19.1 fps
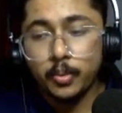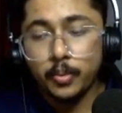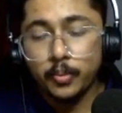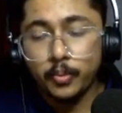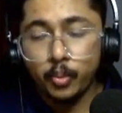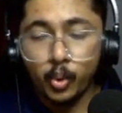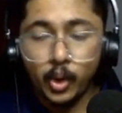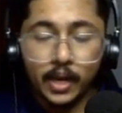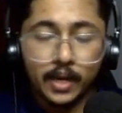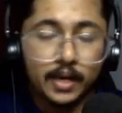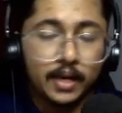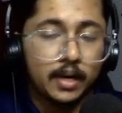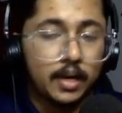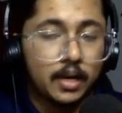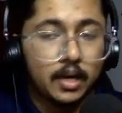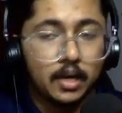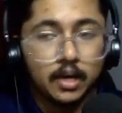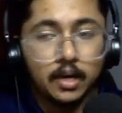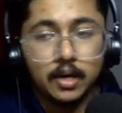when
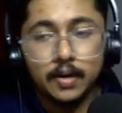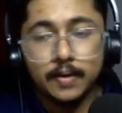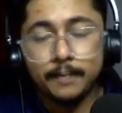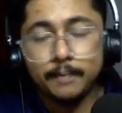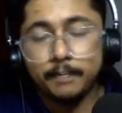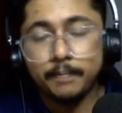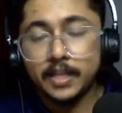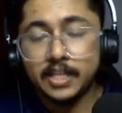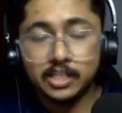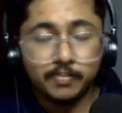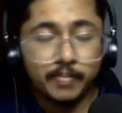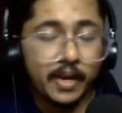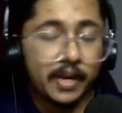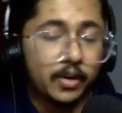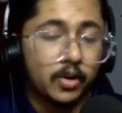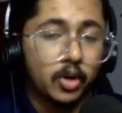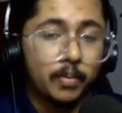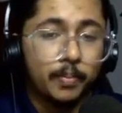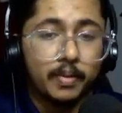this might
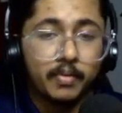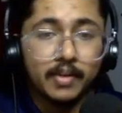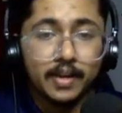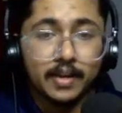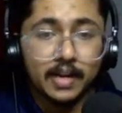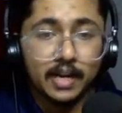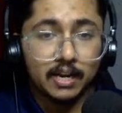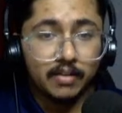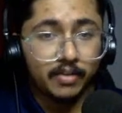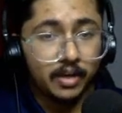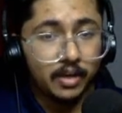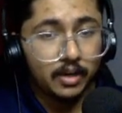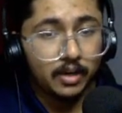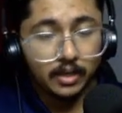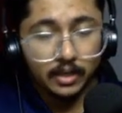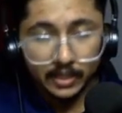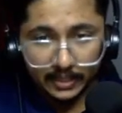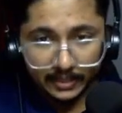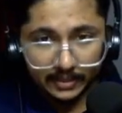not be very relevant
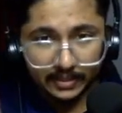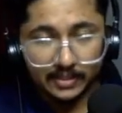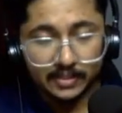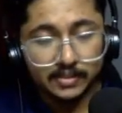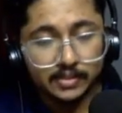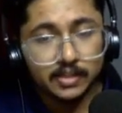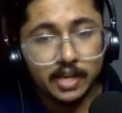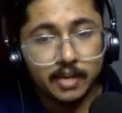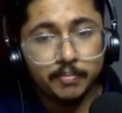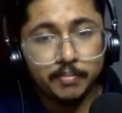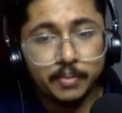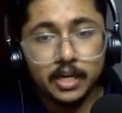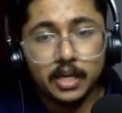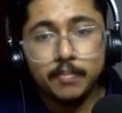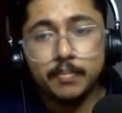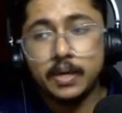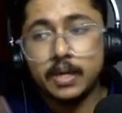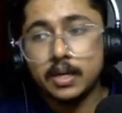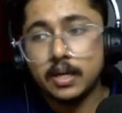in this time
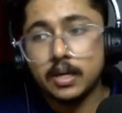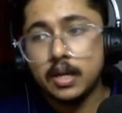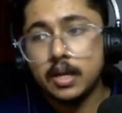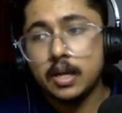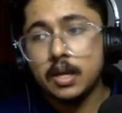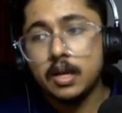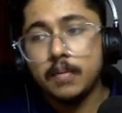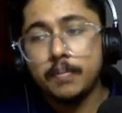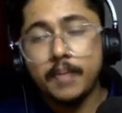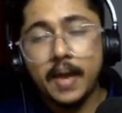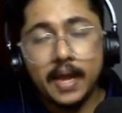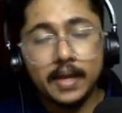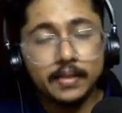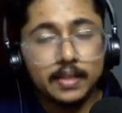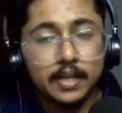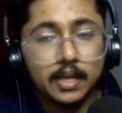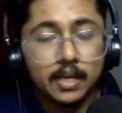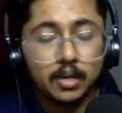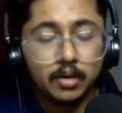period, but back
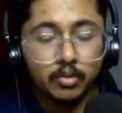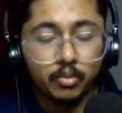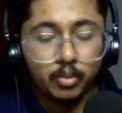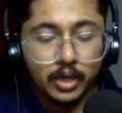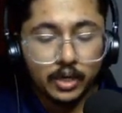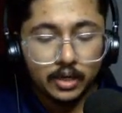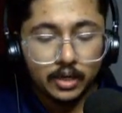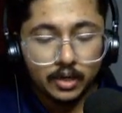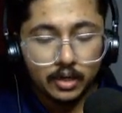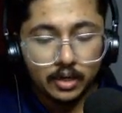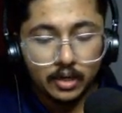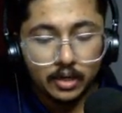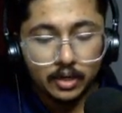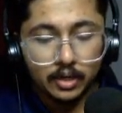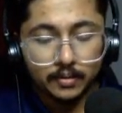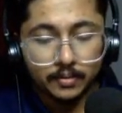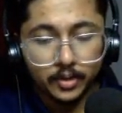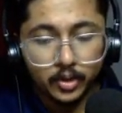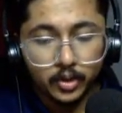then when
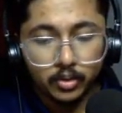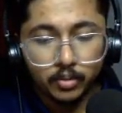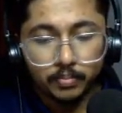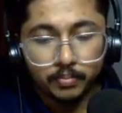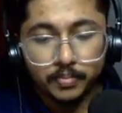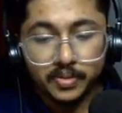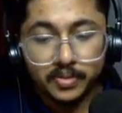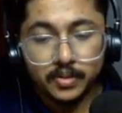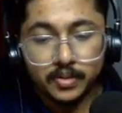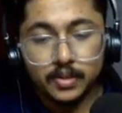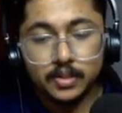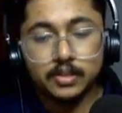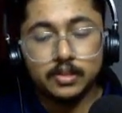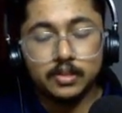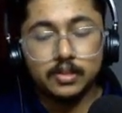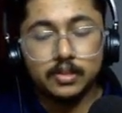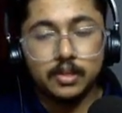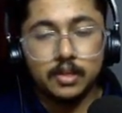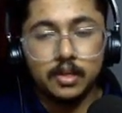
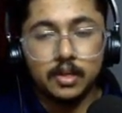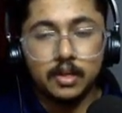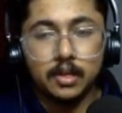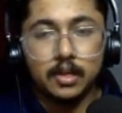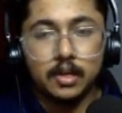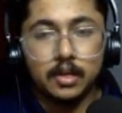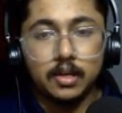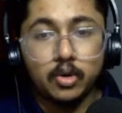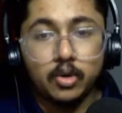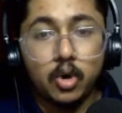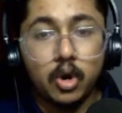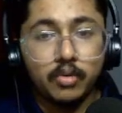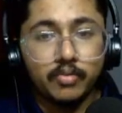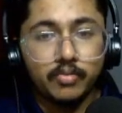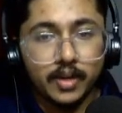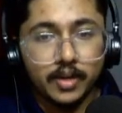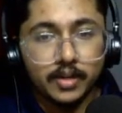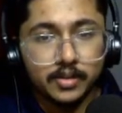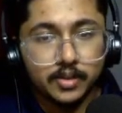business
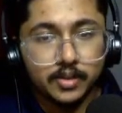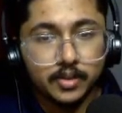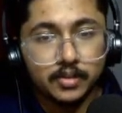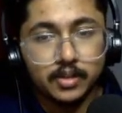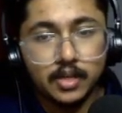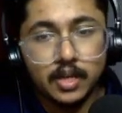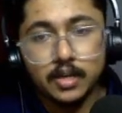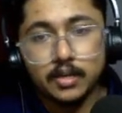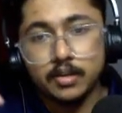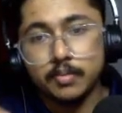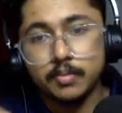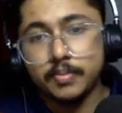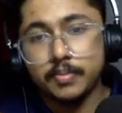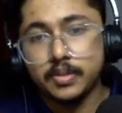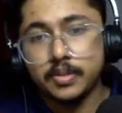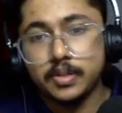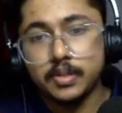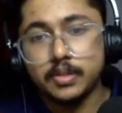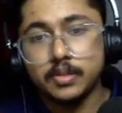conferences and
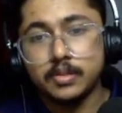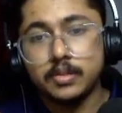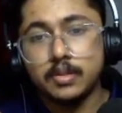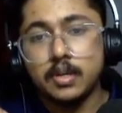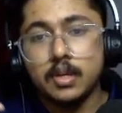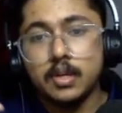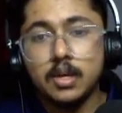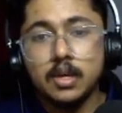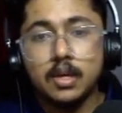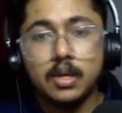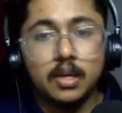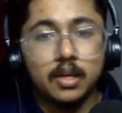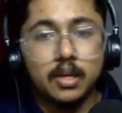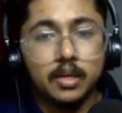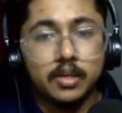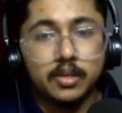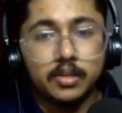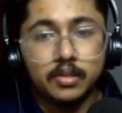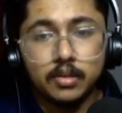business
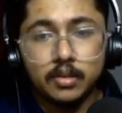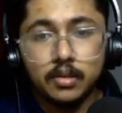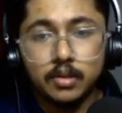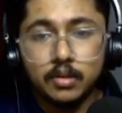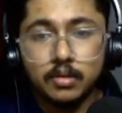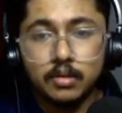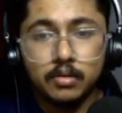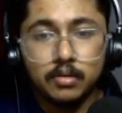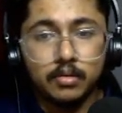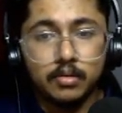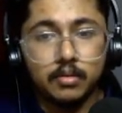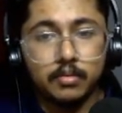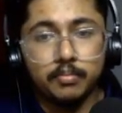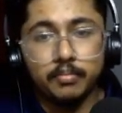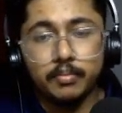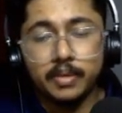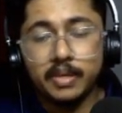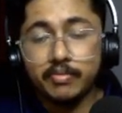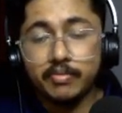
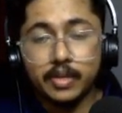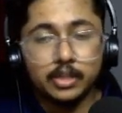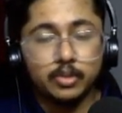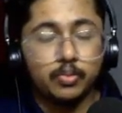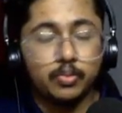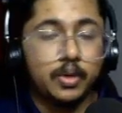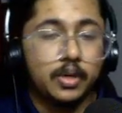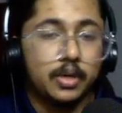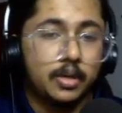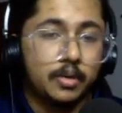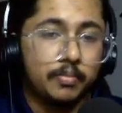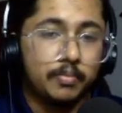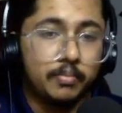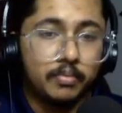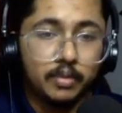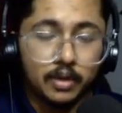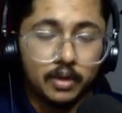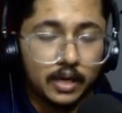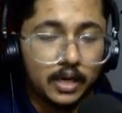events were
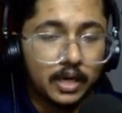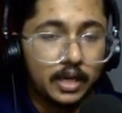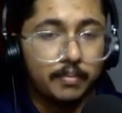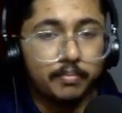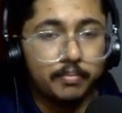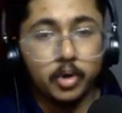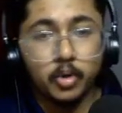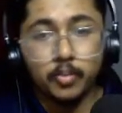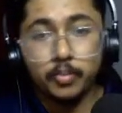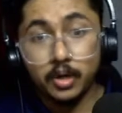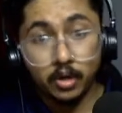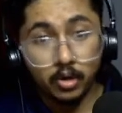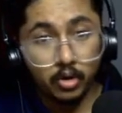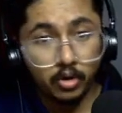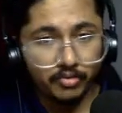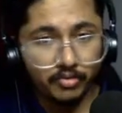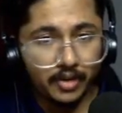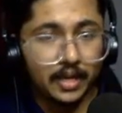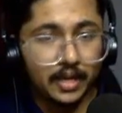really popular,
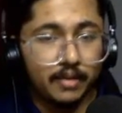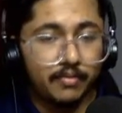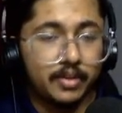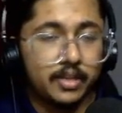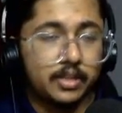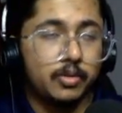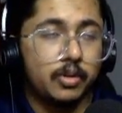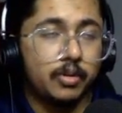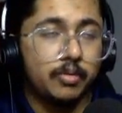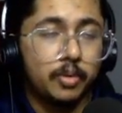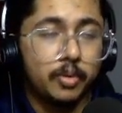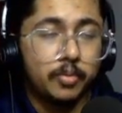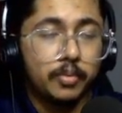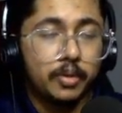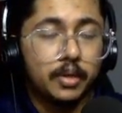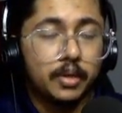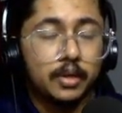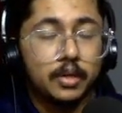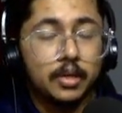offline events were popular.